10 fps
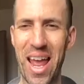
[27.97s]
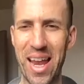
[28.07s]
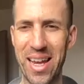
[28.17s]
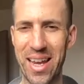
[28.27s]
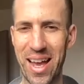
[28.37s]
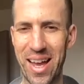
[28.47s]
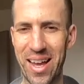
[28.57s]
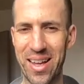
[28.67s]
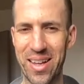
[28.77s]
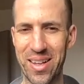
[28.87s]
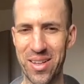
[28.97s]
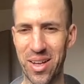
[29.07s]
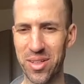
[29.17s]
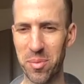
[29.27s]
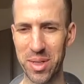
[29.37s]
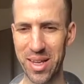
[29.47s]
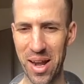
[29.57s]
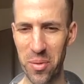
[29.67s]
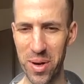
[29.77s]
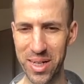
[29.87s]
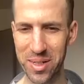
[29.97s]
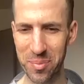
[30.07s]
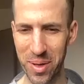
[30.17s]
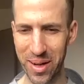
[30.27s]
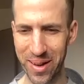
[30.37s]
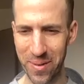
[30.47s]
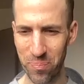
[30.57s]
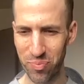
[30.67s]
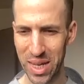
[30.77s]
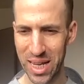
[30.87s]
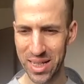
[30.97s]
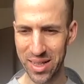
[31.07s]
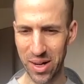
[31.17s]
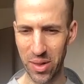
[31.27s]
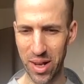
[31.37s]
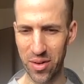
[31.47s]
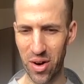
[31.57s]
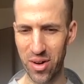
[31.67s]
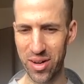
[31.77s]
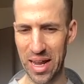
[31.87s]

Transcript: and uh, I assume he's kind of rich, but uh, he's got a lot of art.